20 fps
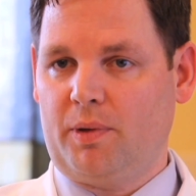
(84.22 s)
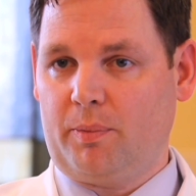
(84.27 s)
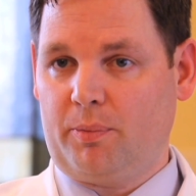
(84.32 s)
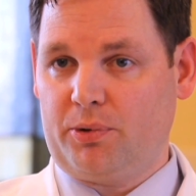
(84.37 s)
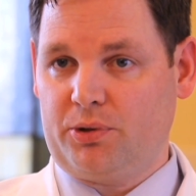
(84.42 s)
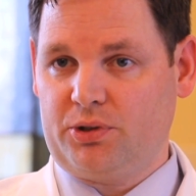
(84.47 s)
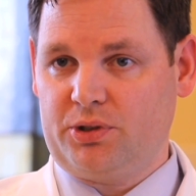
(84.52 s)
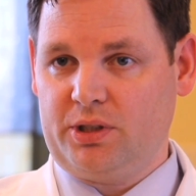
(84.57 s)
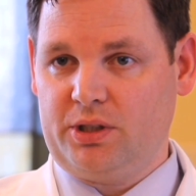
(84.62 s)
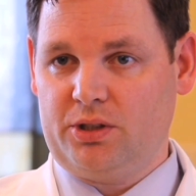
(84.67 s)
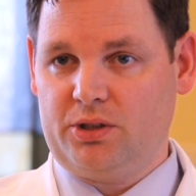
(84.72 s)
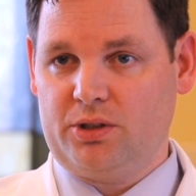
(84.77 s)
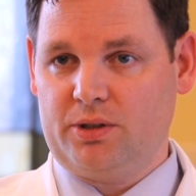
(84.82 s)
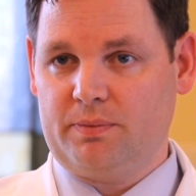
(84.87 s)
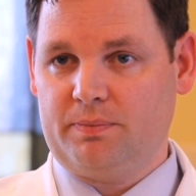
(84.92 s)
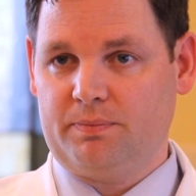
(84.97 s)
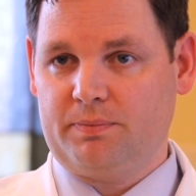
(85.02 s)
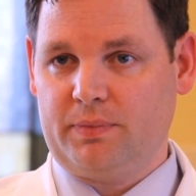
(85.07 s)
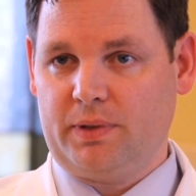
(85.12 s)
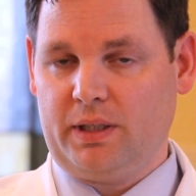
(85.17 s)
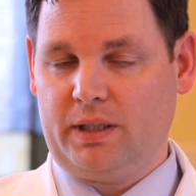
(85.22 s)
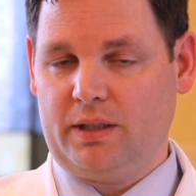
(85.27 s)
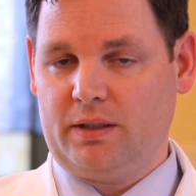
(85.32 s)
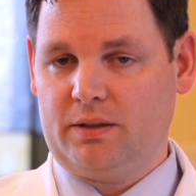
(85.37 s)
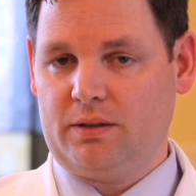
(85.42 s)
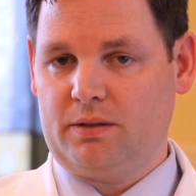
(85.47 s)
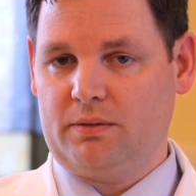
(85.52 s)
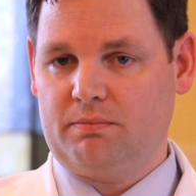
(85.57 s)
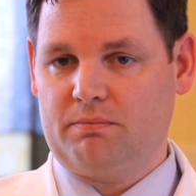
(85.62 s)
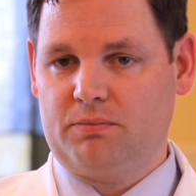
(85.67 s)
the procedure,
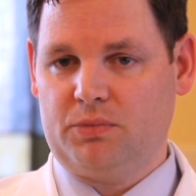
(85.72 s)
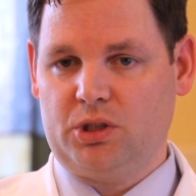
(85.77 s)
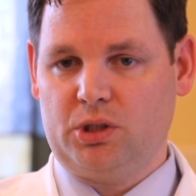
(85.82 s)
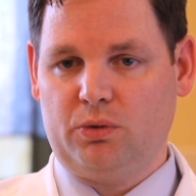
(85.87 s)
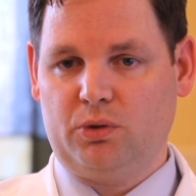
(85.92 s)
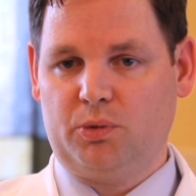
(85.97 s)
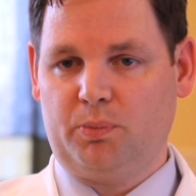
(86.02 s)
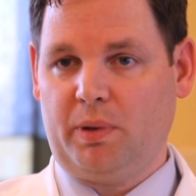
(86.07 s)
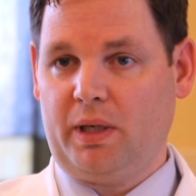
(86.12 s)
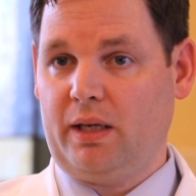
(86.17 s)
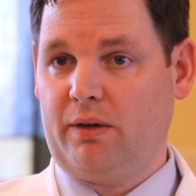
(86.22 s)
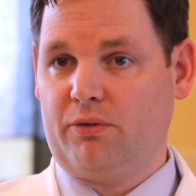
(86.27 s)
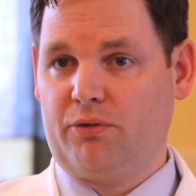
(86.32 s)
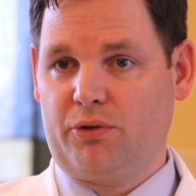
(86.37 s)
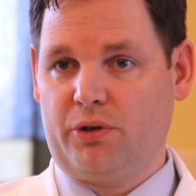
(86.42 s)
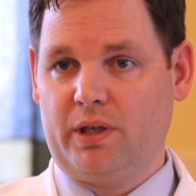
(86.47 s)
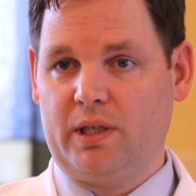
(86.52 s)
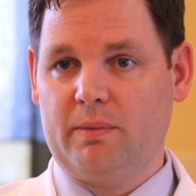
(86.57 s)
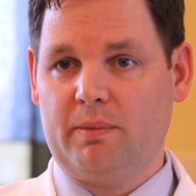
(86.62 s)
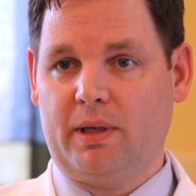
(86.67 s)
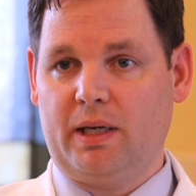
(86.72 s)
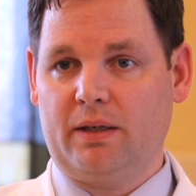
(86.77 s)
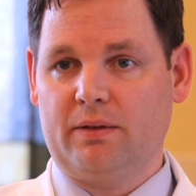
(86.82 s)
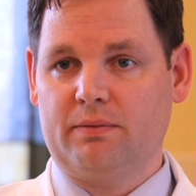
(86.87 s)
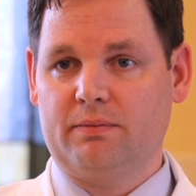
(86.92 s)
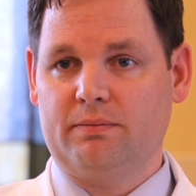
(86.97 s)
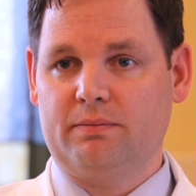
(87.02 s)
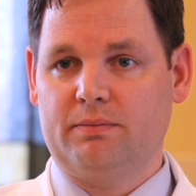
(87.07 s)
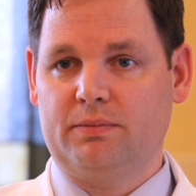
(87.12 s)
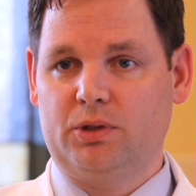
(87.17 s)
and she was pain-free in about
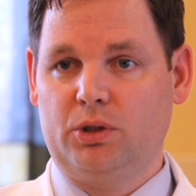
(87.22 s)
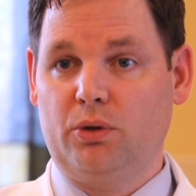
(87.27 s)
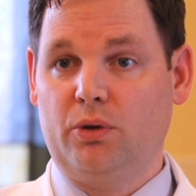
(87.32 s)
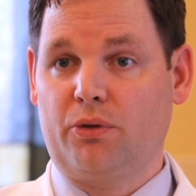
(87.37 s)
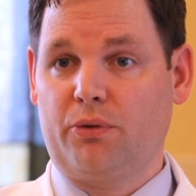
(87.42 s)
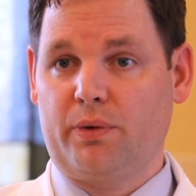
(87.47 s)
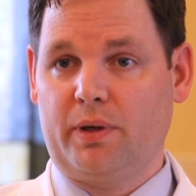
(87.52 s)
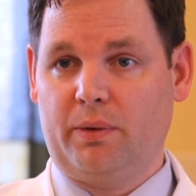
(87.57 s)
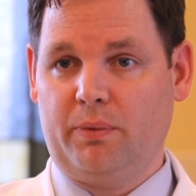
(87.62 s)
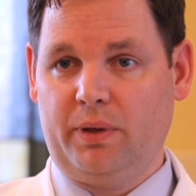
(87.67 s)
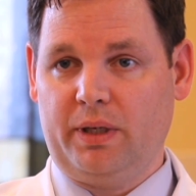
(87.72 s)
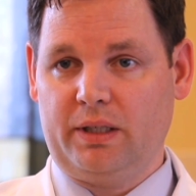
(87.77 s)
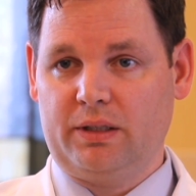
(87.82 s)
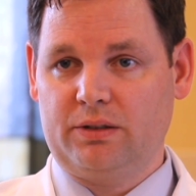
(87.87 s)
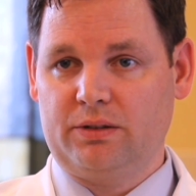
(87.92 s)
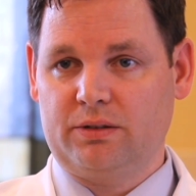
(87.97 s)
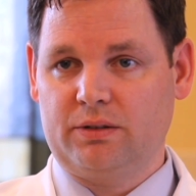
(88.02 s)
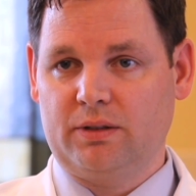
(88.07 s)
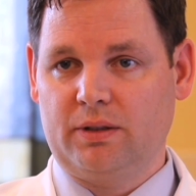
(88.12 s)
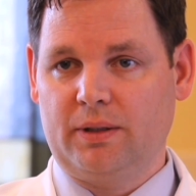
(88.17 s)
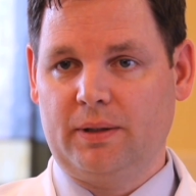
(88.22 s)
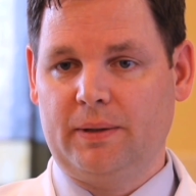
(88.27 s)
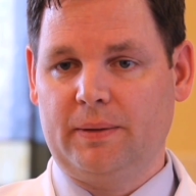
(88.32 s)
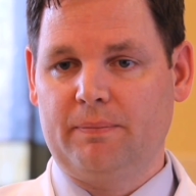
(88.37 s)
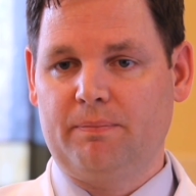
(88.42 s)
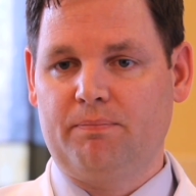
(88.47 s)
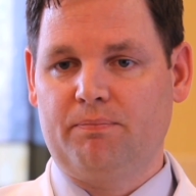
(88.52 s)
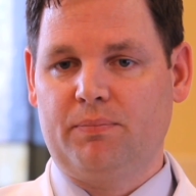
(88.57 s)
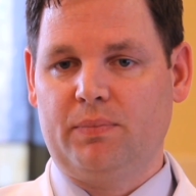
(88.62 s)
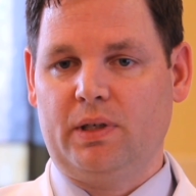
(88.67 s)
2 to 3 weeks.
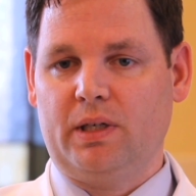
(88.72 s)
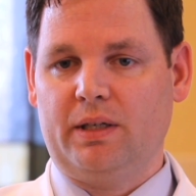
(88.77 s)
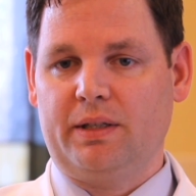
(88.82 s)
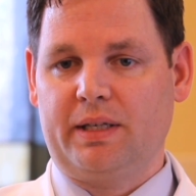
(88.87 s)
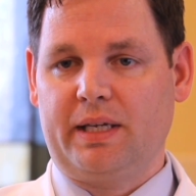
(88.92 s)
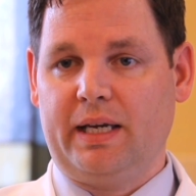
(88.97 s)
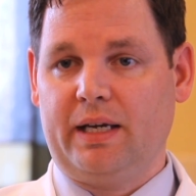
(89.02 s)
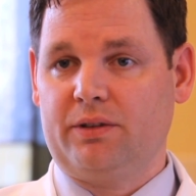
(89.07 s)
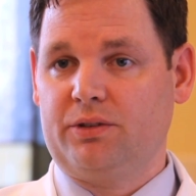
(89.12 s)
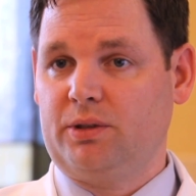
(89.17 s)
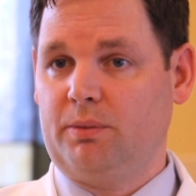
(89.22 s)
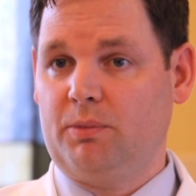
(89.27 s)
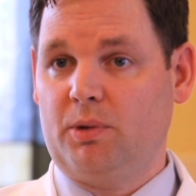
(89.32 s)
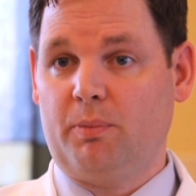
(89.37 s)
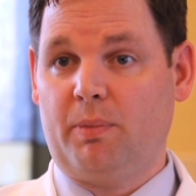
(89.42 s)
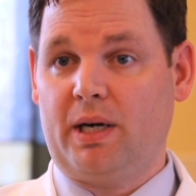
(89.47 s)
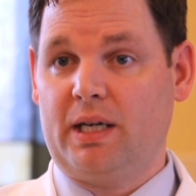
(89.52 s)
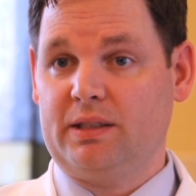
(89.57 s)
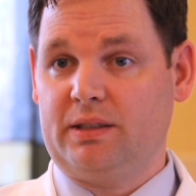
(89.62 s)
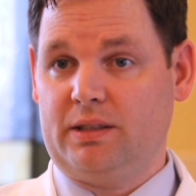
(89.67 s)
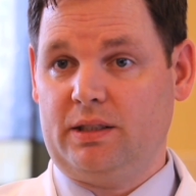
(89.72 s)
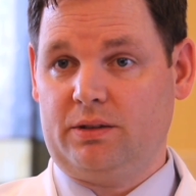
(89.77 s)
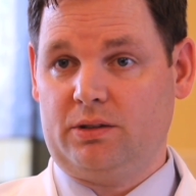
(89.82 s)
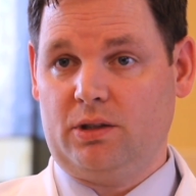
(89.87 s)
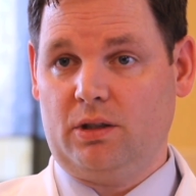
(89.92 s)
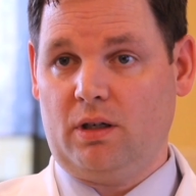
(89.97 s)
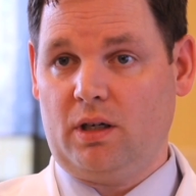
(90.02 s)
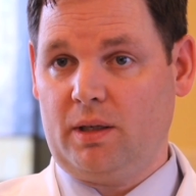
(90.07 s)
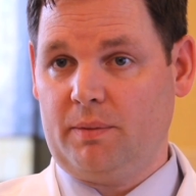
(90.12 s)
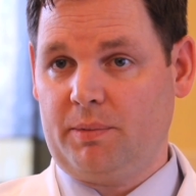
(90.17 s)
The calcium deposit is
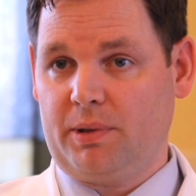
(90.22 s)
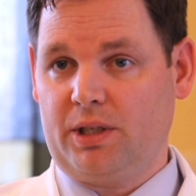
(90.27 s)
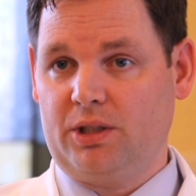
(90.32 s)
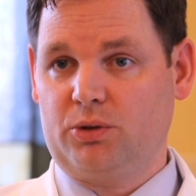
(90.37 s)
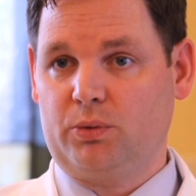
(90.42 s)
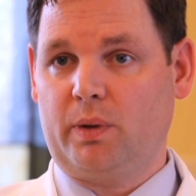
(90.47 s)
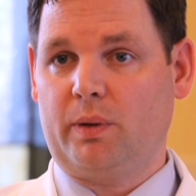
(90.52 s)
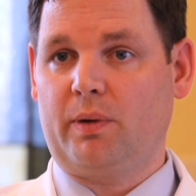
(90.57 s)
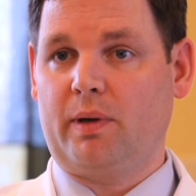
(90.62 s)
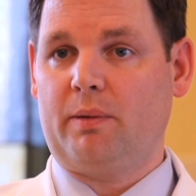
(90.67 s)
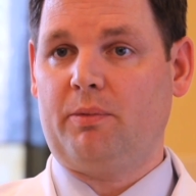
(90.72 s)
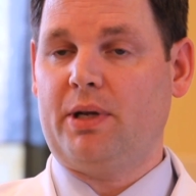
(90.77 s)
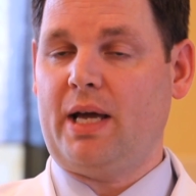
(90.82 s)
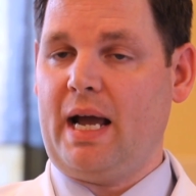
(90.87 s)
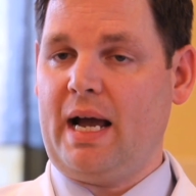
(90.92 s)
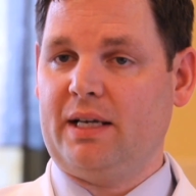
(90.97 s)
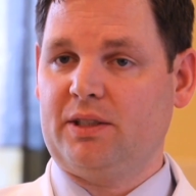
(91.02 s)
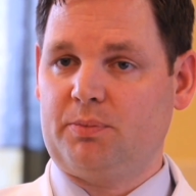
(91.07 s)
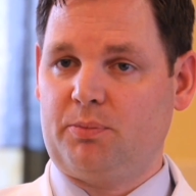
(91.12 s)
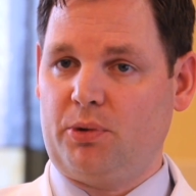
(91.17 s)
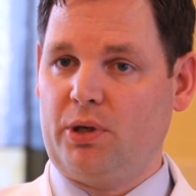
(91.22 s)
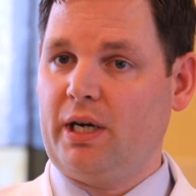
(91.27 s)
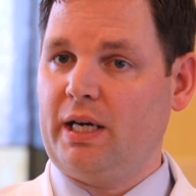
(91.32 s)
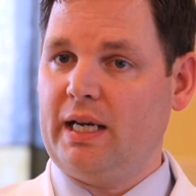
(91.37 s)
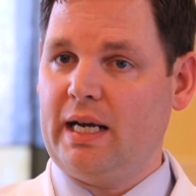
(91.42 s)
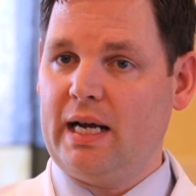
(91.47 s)
gone because we were able to aspirate